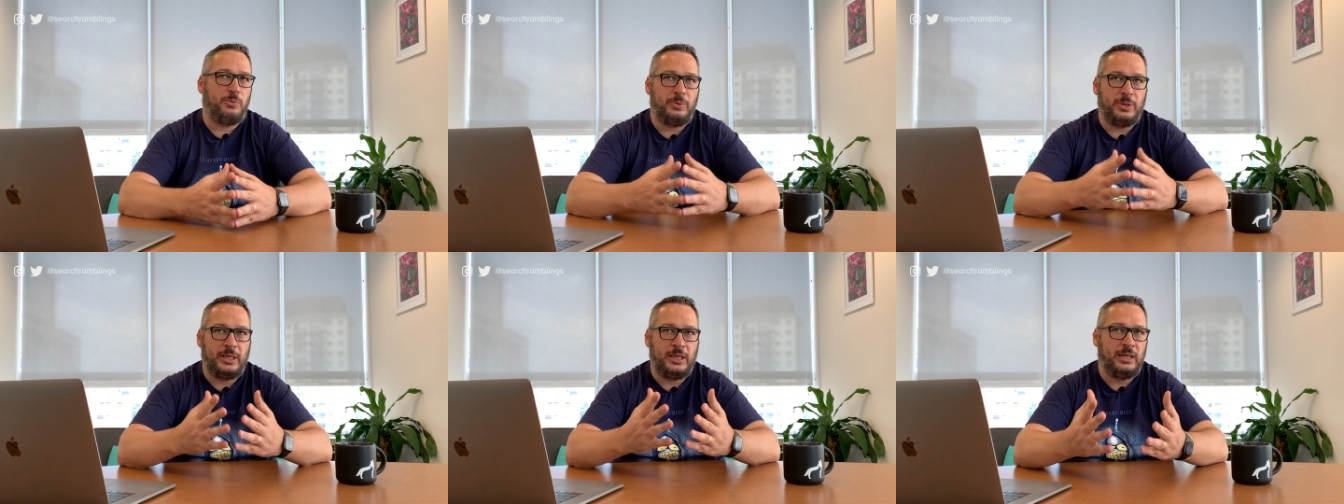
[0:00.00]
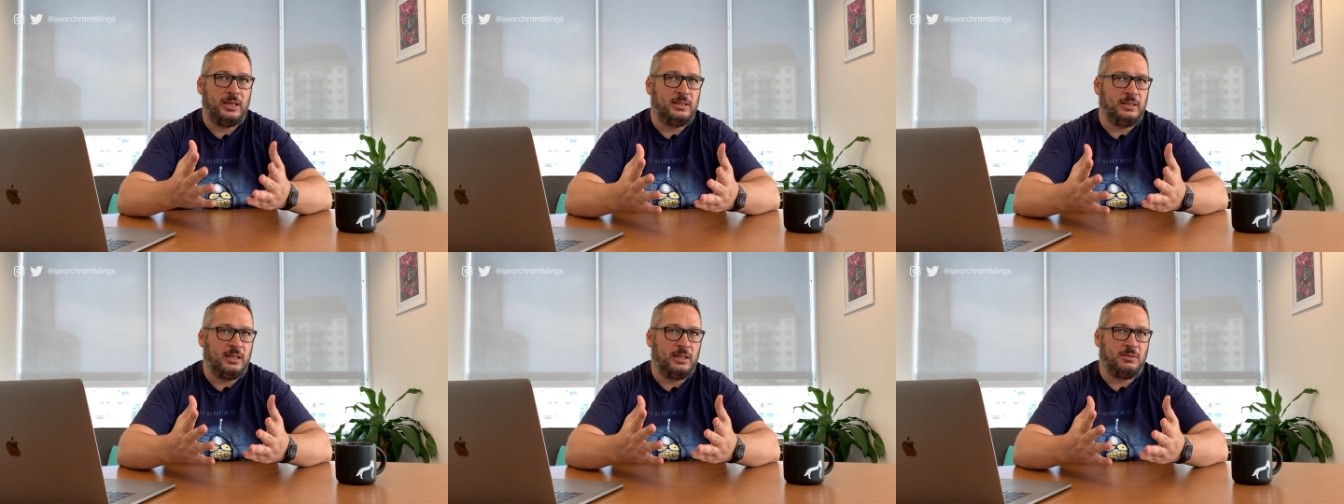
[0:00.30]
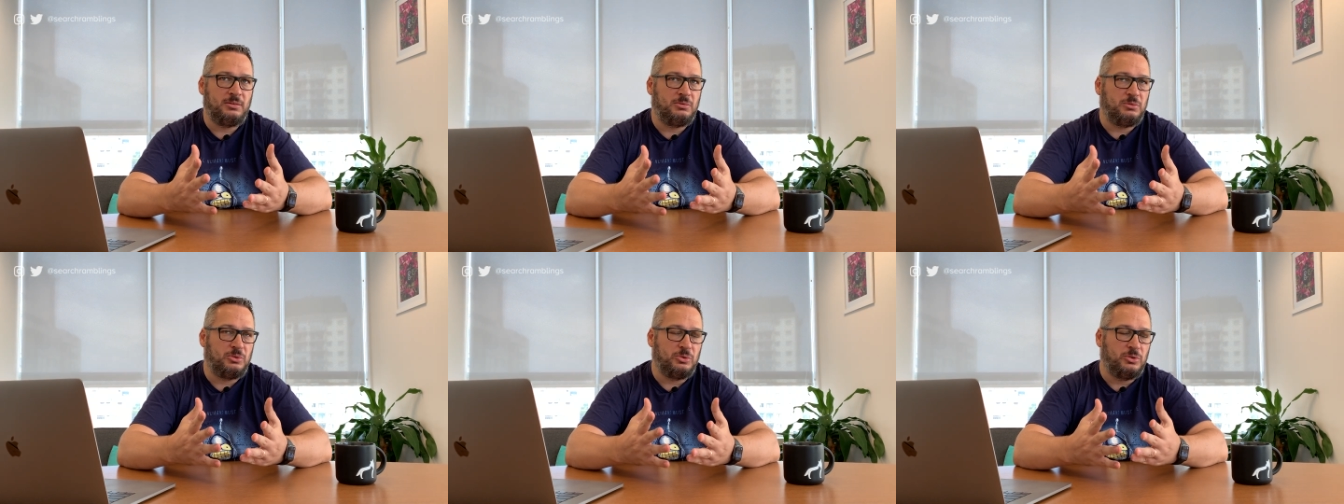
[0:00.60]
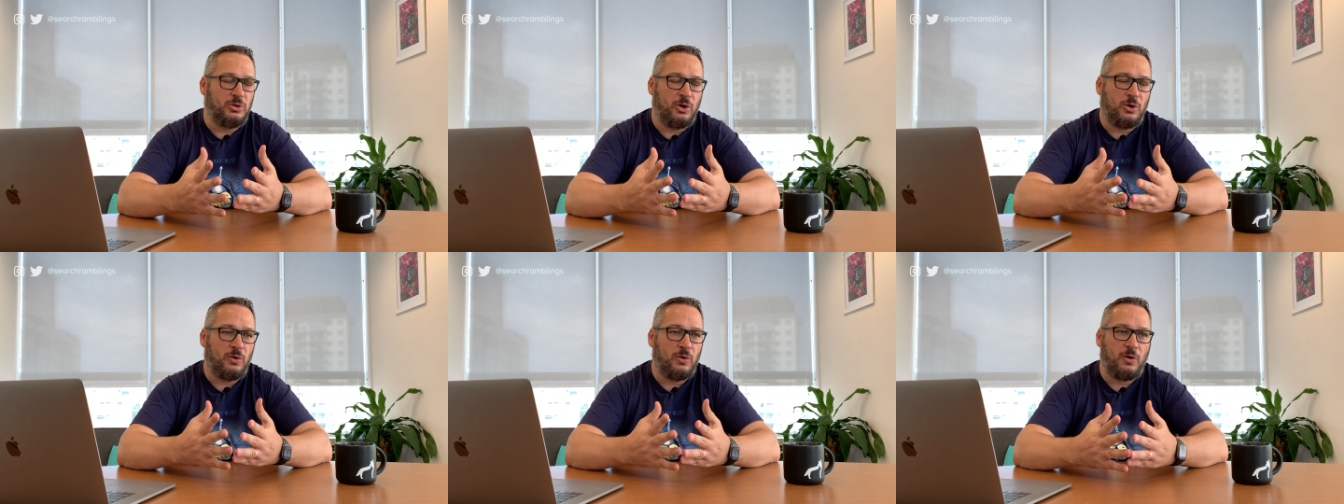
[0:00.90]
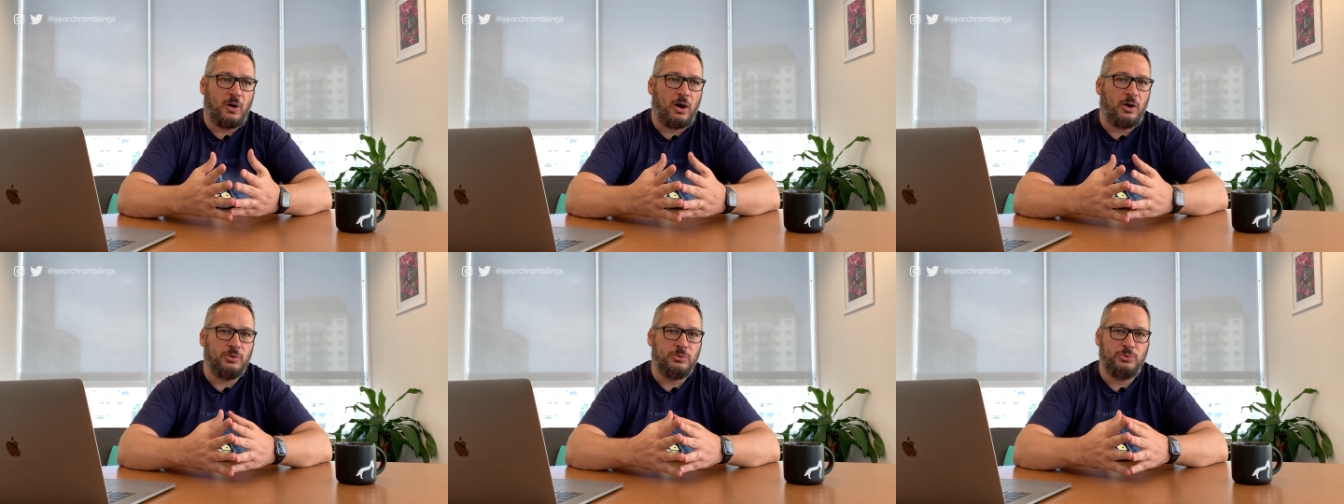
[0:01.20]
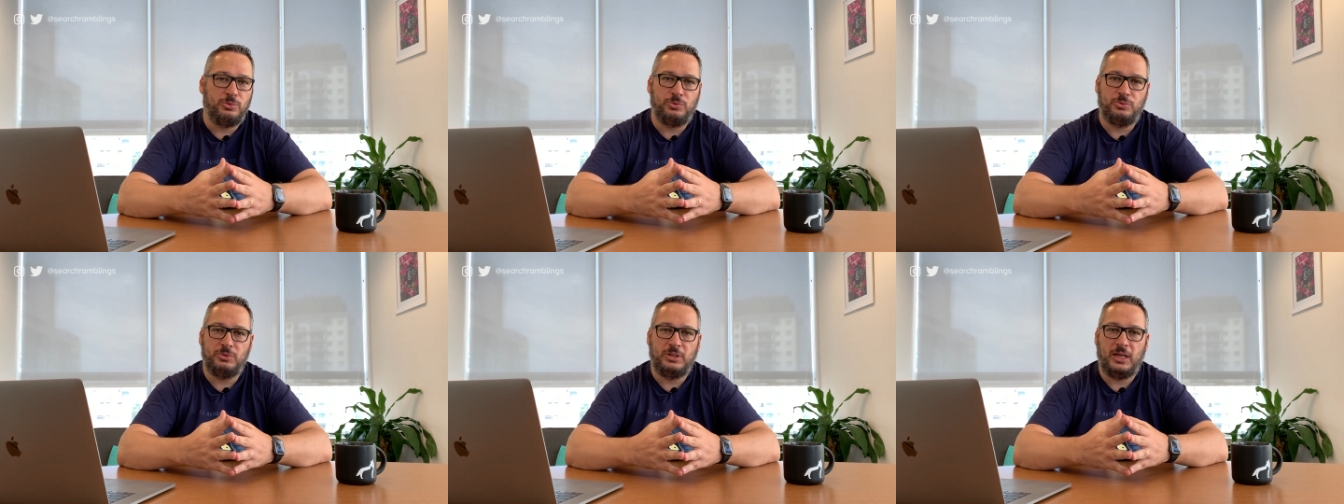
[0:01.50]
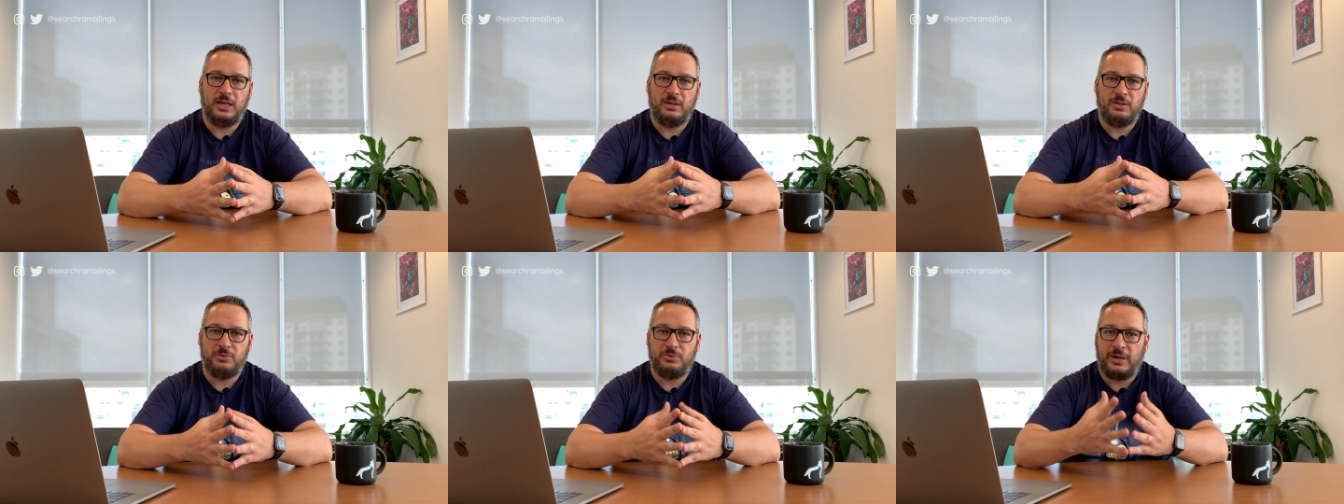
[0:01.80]
We need to know how do
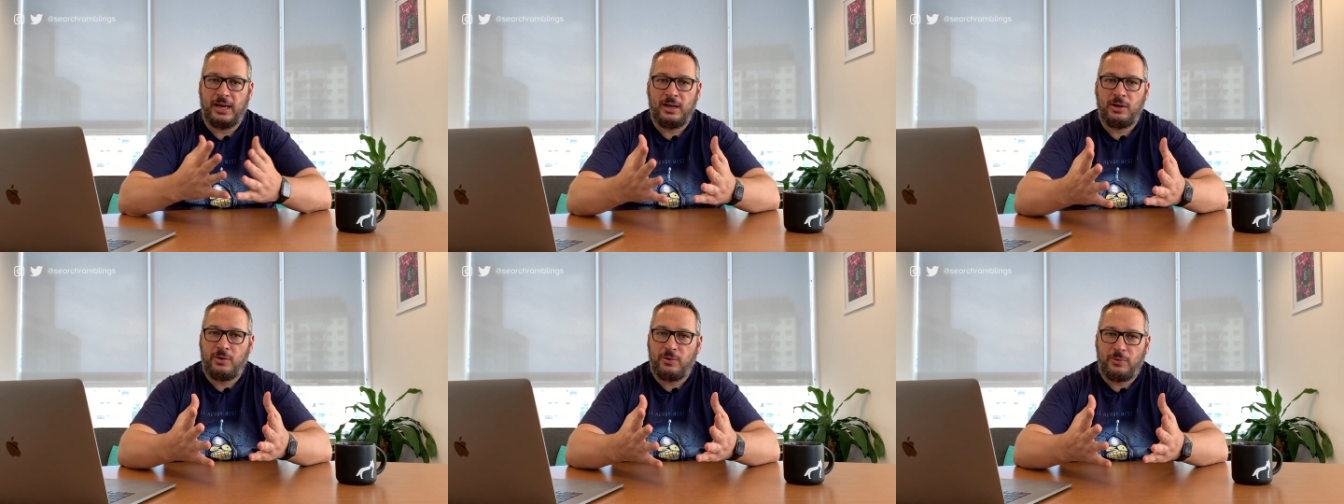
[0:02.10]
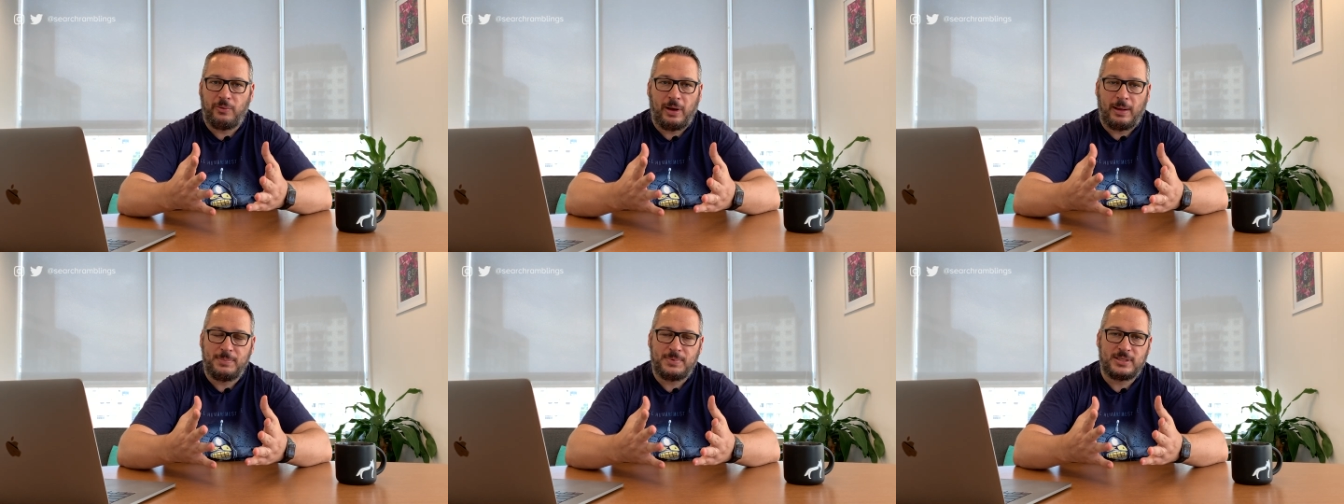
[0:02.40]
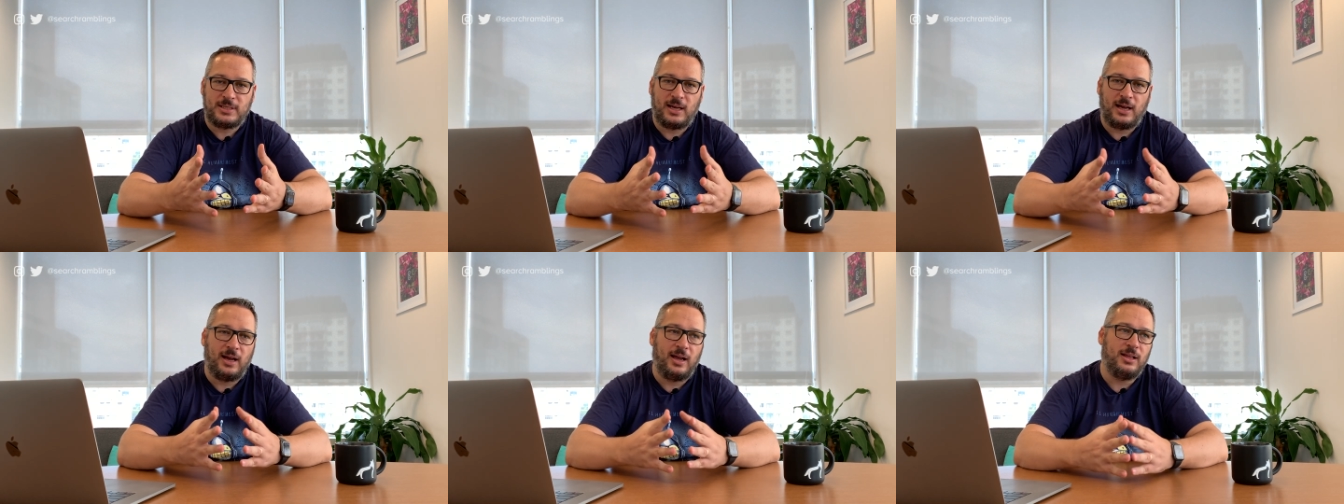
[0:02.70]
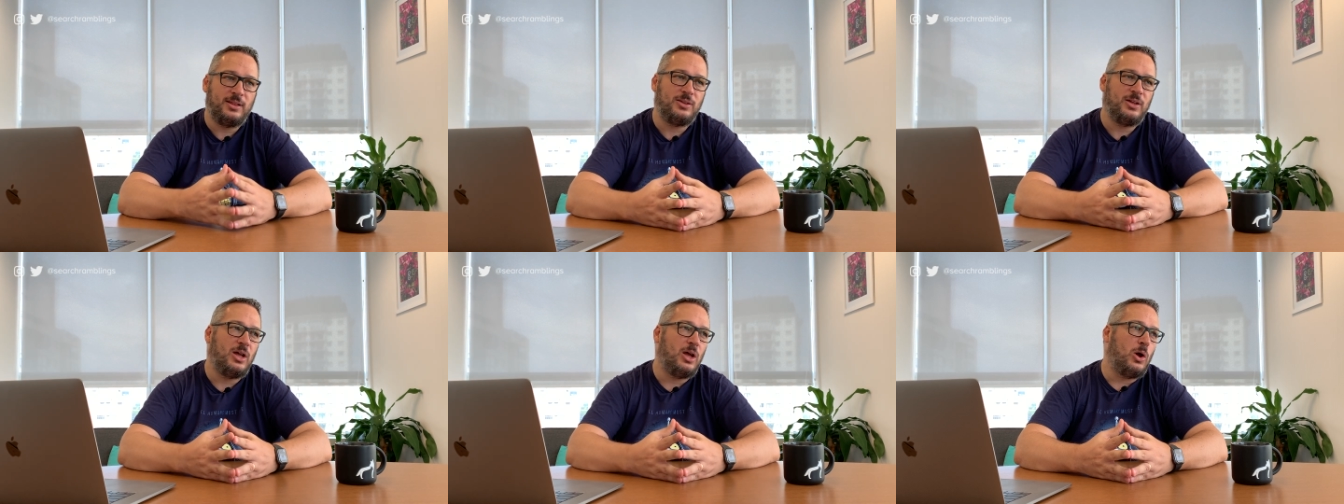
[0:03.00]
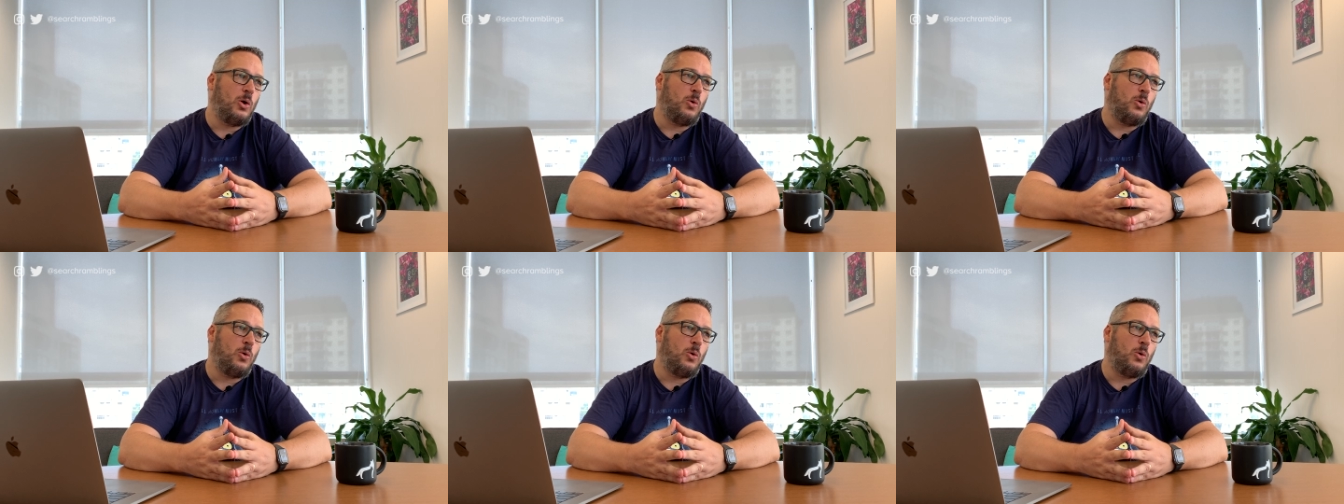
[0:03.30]
they rank a website,